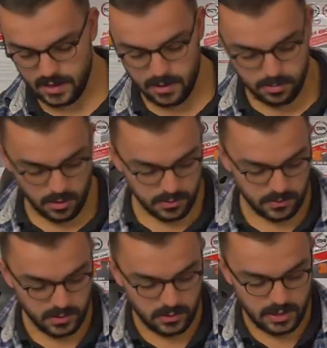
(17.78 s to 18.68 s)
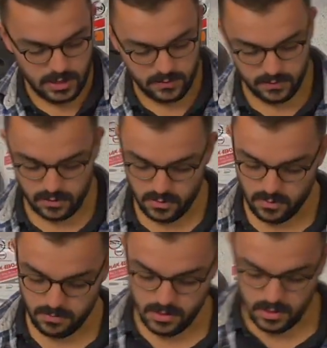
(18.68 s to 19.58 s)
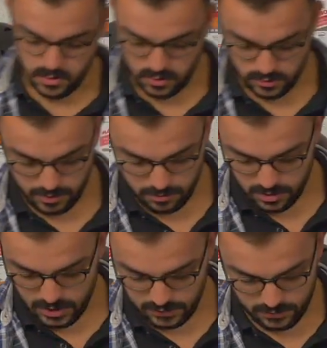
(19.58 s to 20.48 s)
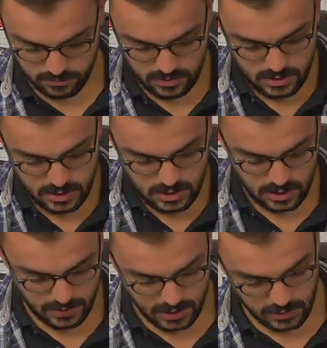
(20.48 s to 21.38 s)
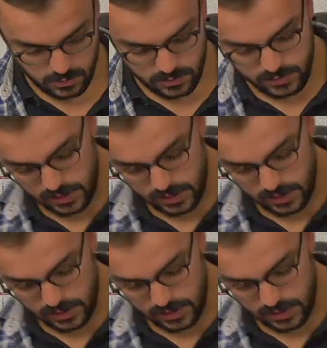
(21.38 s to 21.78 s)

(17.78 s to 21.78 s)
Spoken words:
and then put something underneath to hold it in place. And then you want to